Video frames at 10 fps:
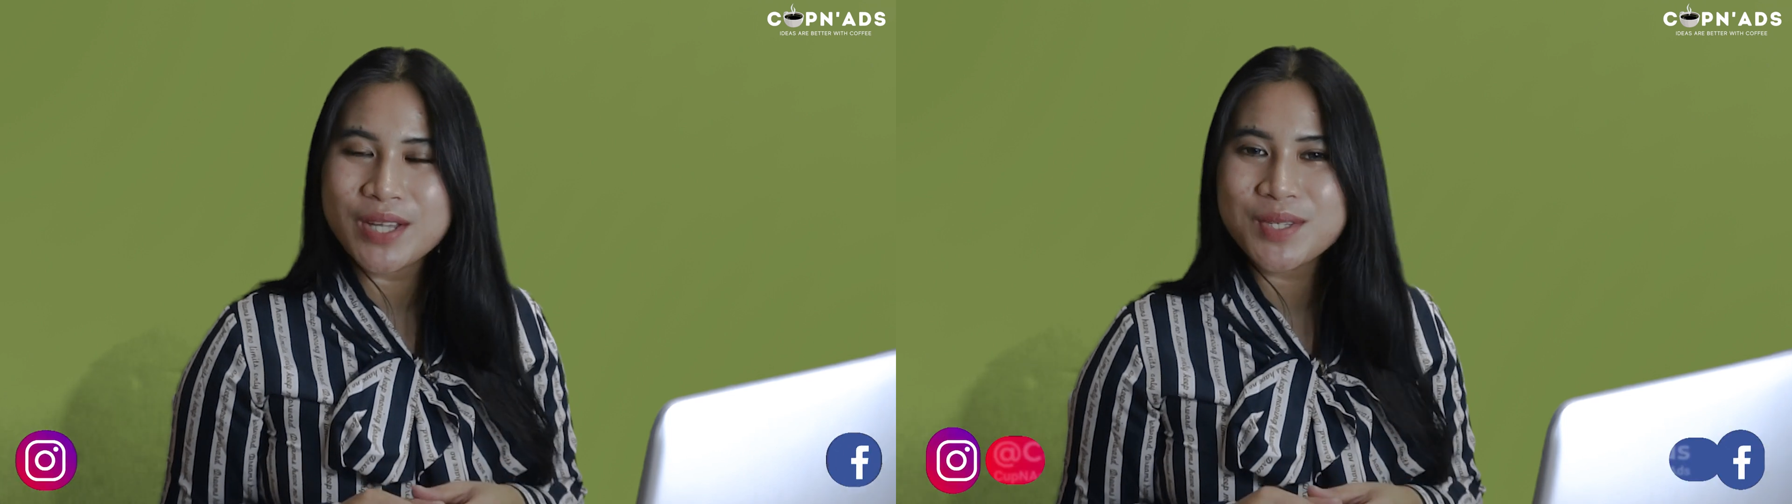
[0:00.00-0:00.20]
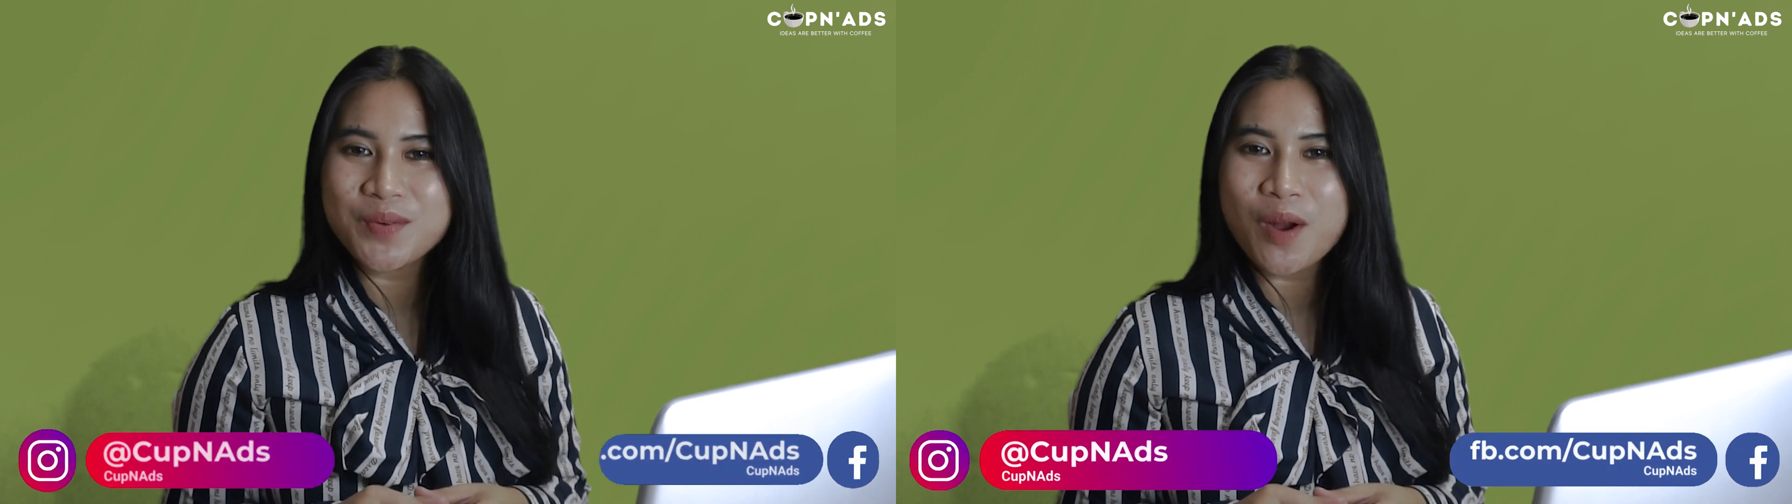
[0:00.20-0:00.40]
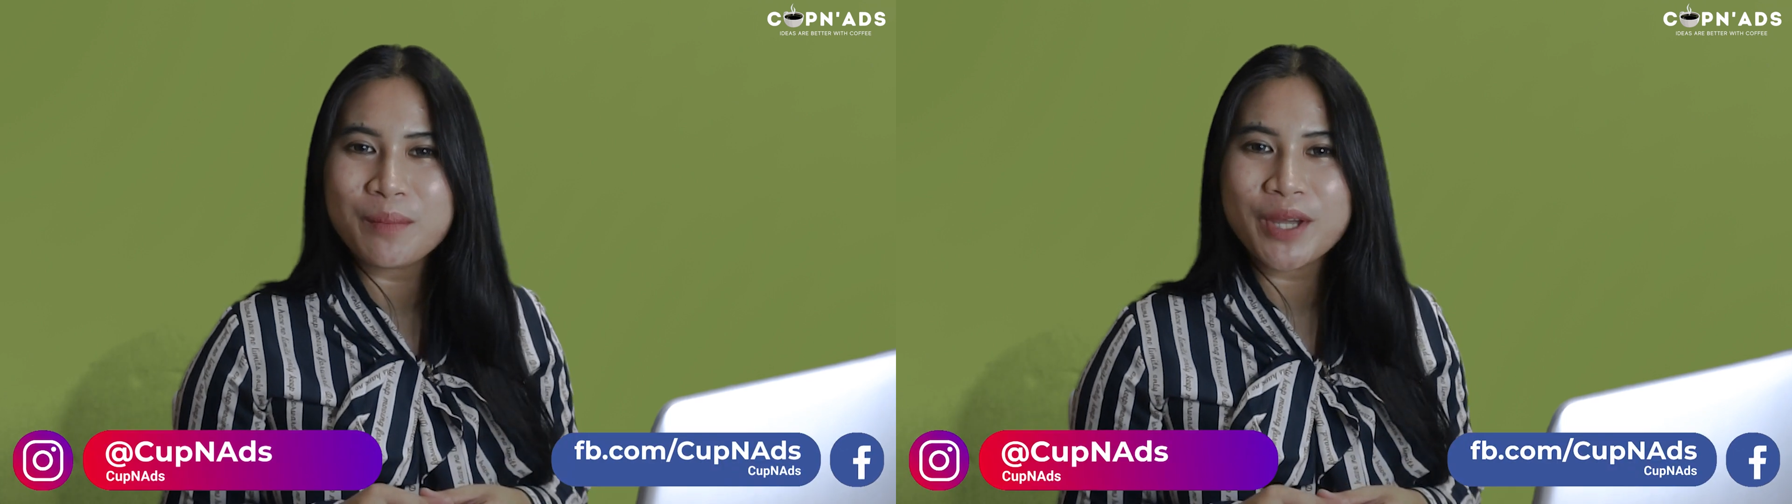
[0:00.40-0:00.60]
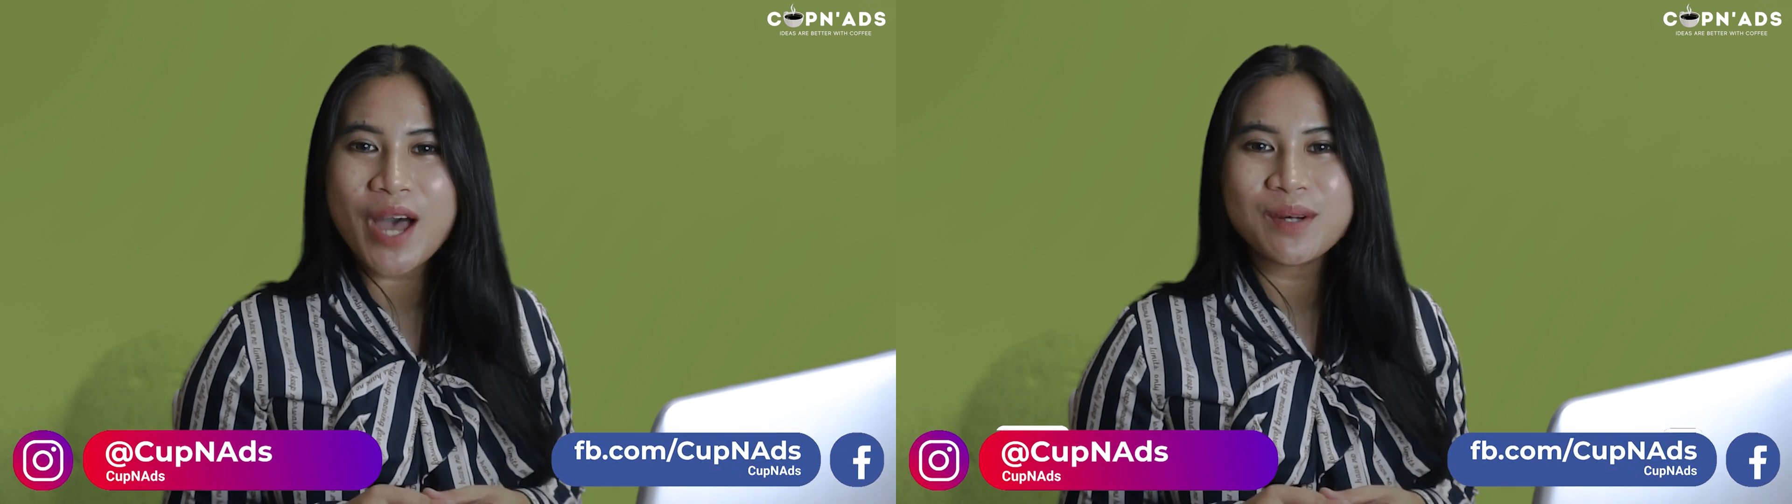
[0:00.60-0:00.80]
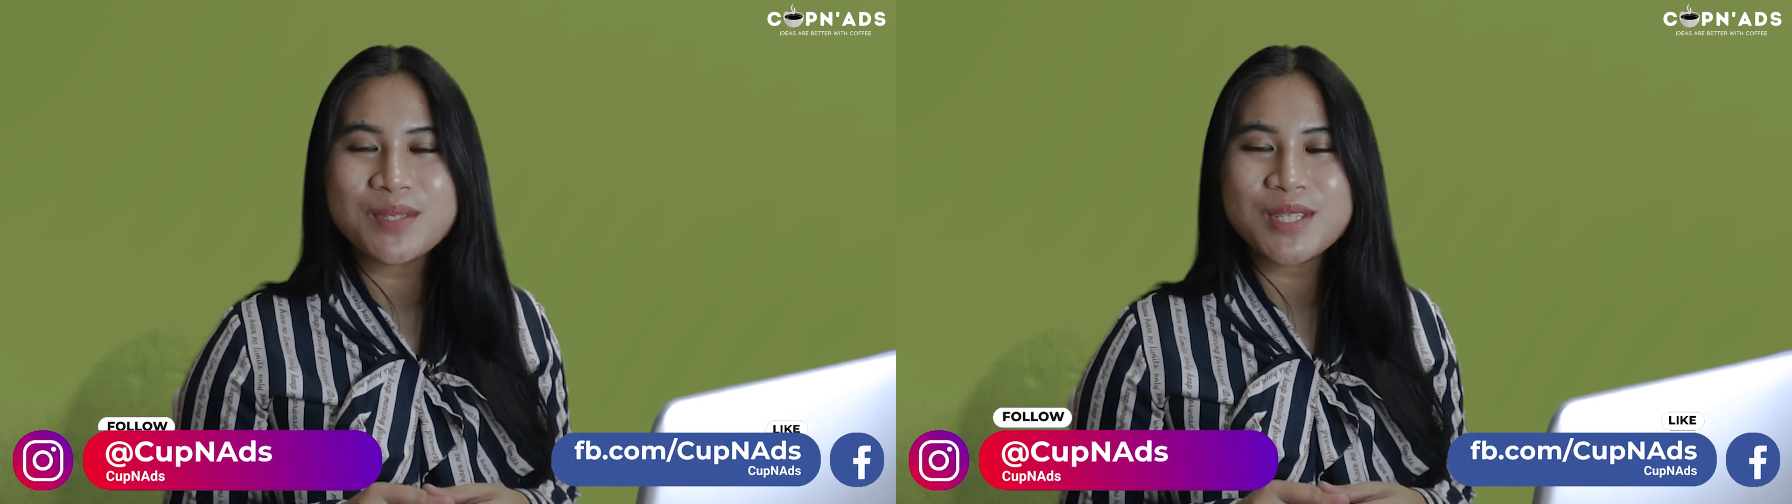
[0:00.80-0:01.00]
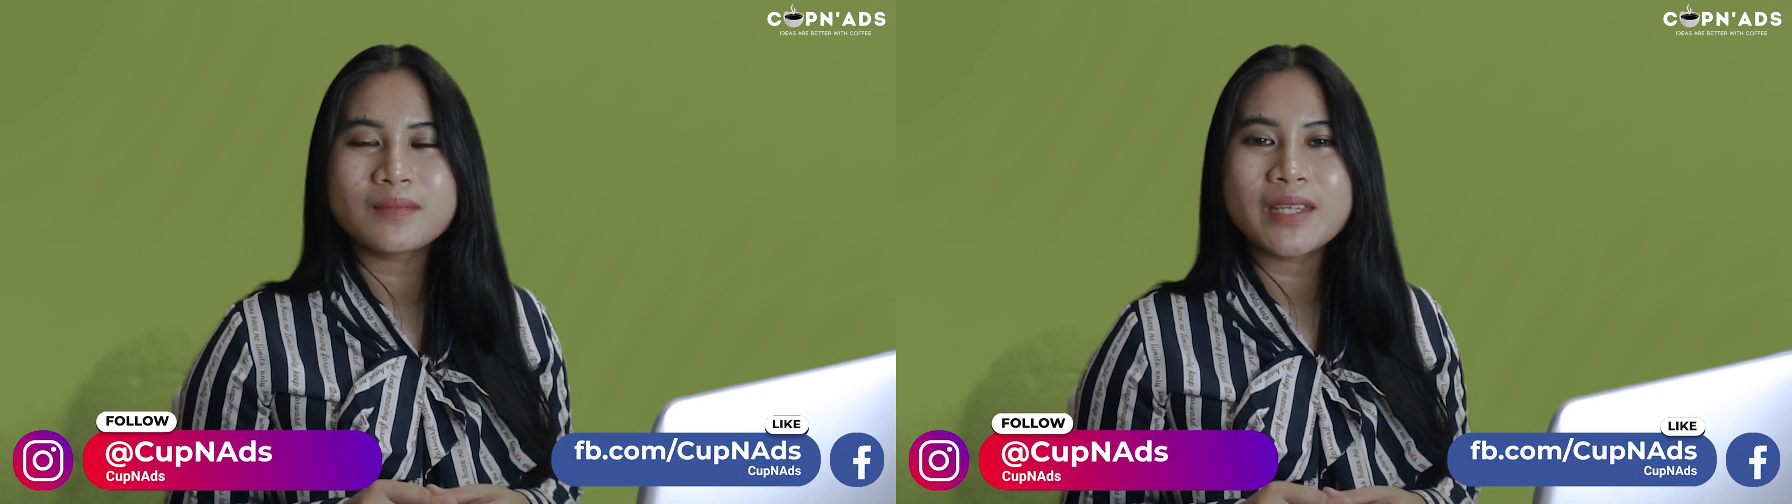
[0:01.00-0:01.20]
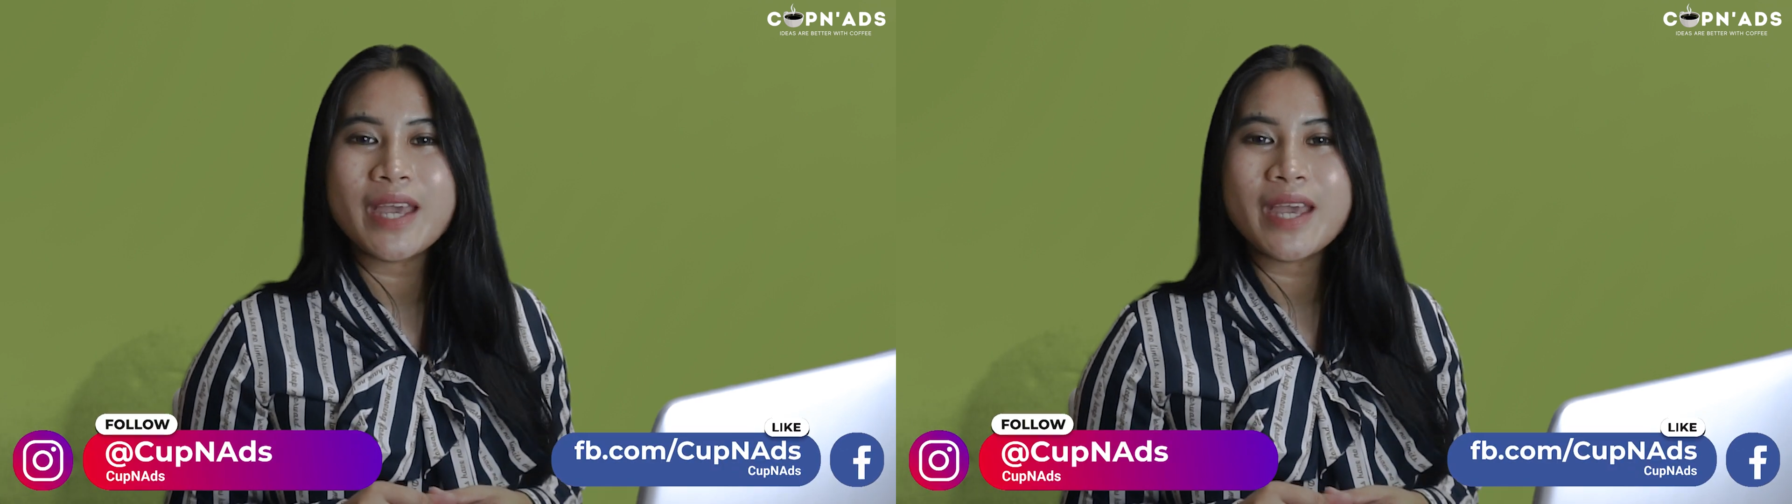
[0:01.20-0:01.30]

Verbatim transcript: Instagram account.